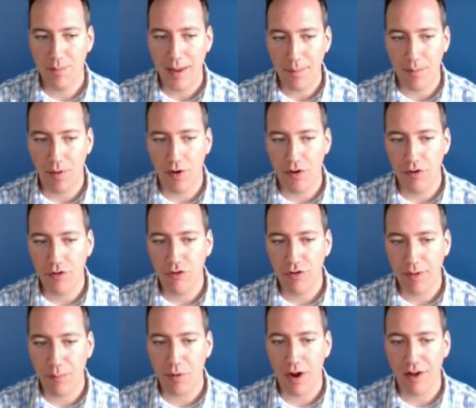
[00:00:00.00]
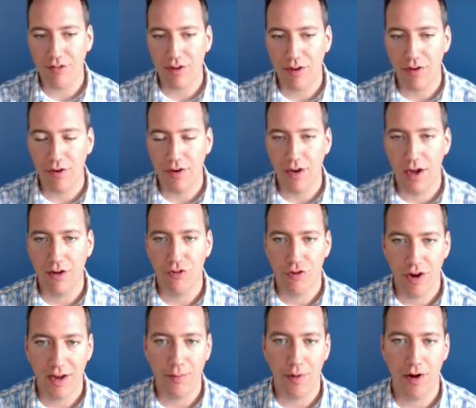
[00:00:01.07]
people are usually prosecuted on
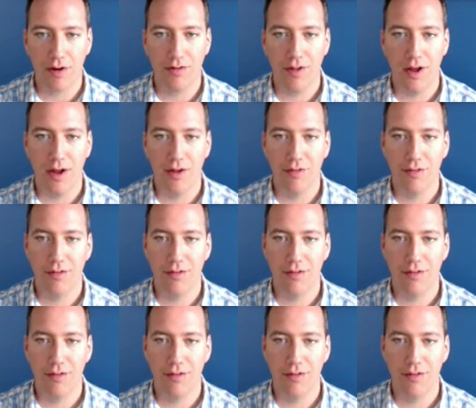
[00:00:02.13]
trademark laws.